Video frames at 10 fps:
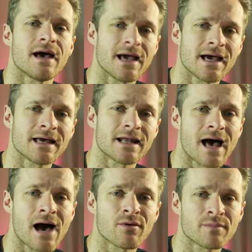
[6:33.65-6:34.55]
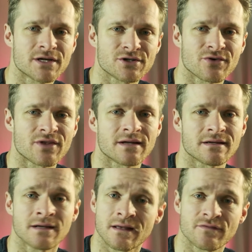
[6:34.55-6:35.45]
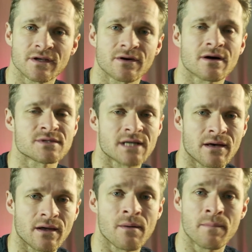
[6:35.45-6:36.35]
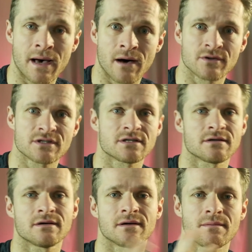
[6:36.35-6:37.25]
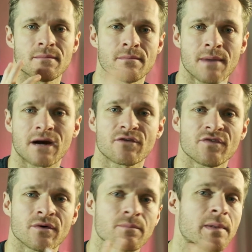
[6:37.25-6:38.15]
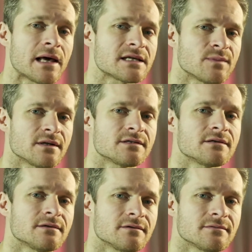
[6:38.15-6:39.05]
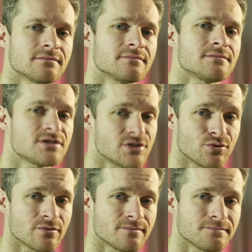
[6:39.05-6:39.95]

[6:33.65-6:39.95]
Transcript: And I will make sure that another video comes out about microphone placement soon.